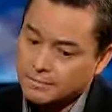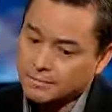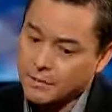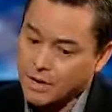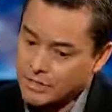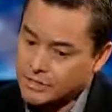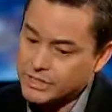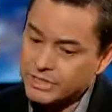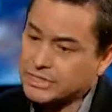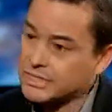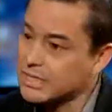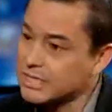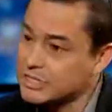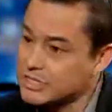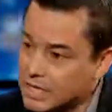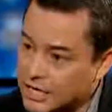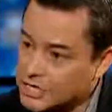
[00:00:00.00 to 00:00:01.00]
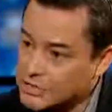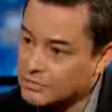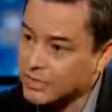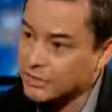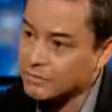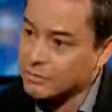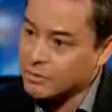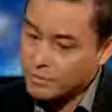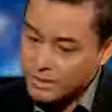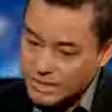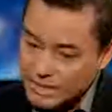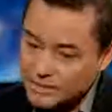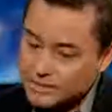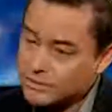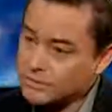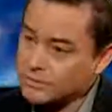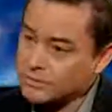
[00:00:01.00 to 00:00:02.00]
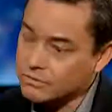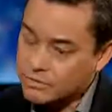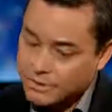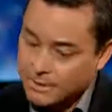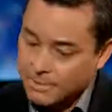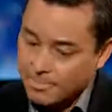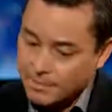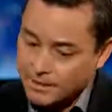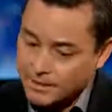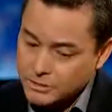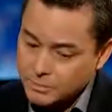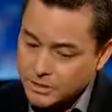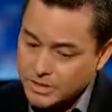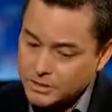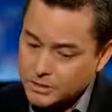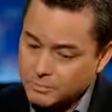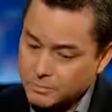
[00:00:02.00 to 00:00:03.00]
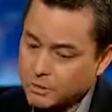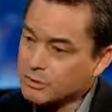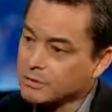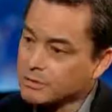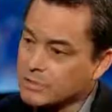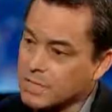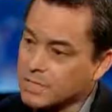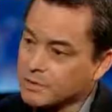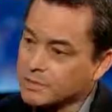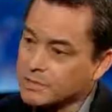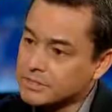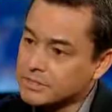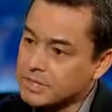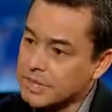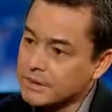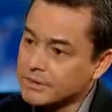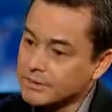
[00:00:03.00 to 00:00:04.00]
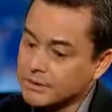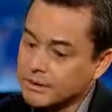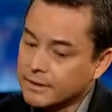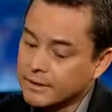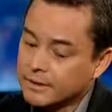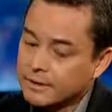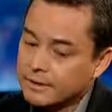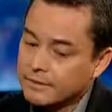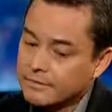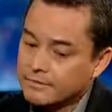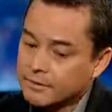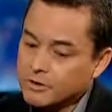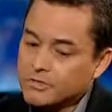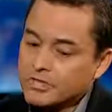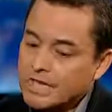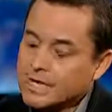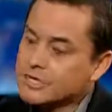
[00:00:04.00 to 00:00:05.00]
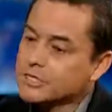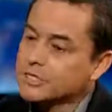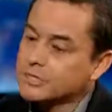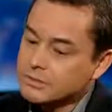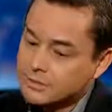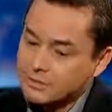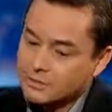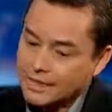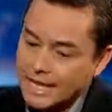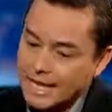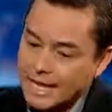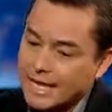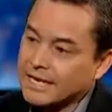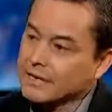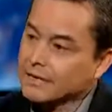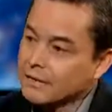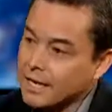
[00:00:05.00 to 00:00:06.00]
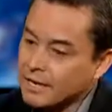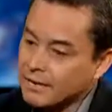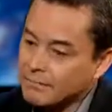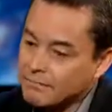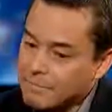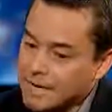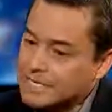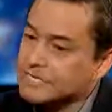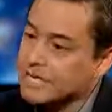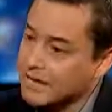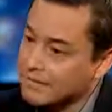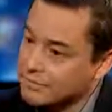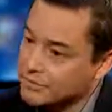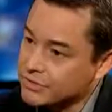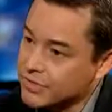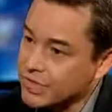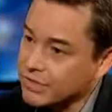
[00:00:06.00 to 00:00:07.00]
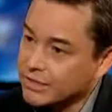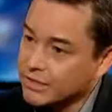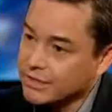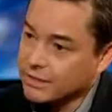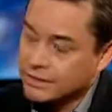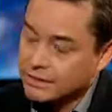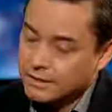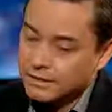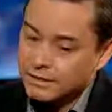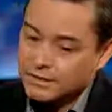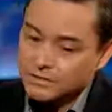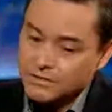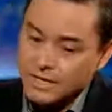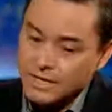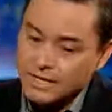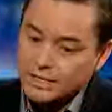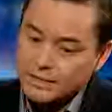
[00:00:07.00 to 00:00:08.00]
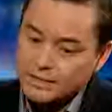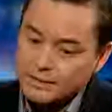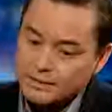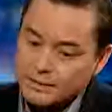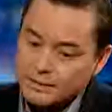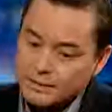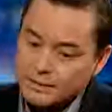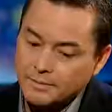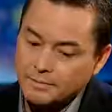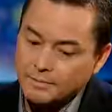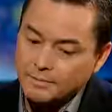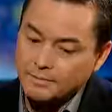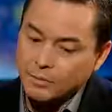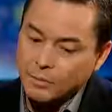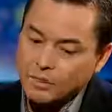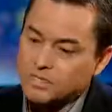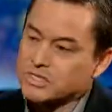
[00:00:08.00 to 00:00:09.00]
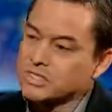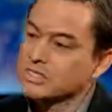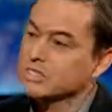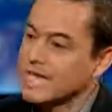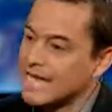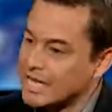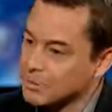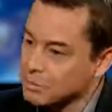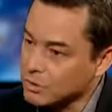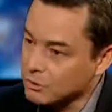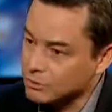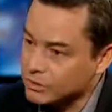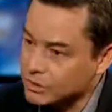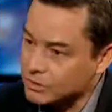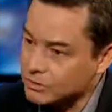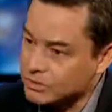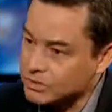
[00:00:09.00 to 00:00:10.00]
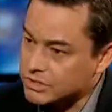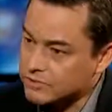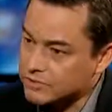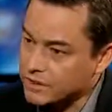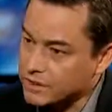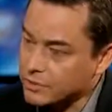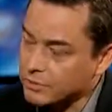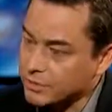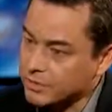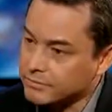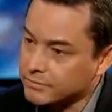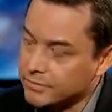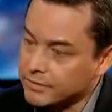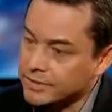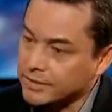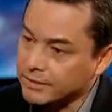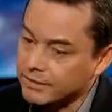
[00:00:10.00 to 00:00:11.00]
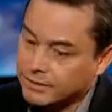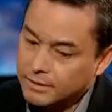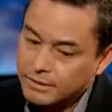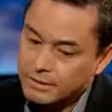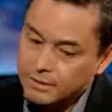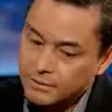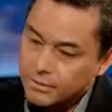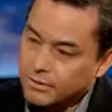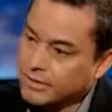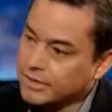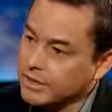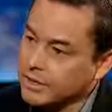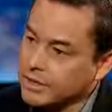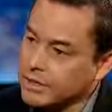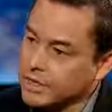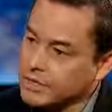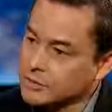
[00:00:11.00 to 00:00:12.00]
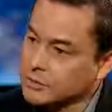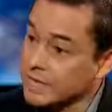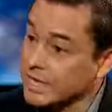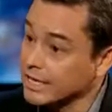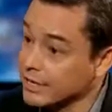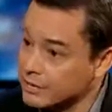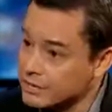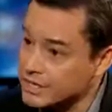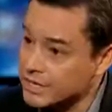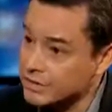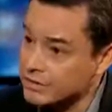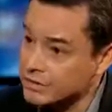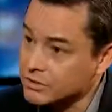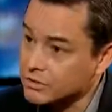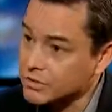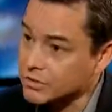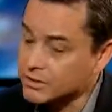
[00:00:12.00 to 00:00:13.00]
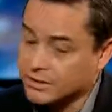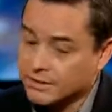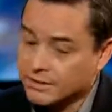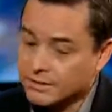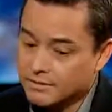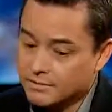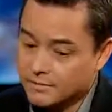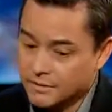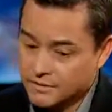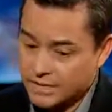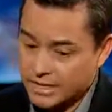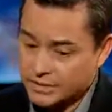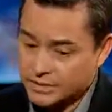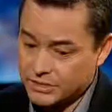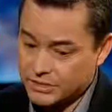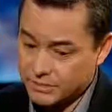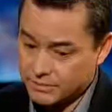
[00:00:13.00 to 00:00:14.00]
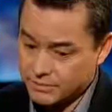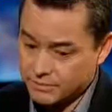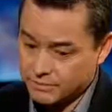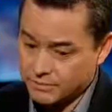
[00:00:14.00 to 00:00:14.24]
projects in this country. And what we need to do is we need to put those elements together. First Nations can and must have a say in designing more sustainable resource development within our country, in our territories. First Nations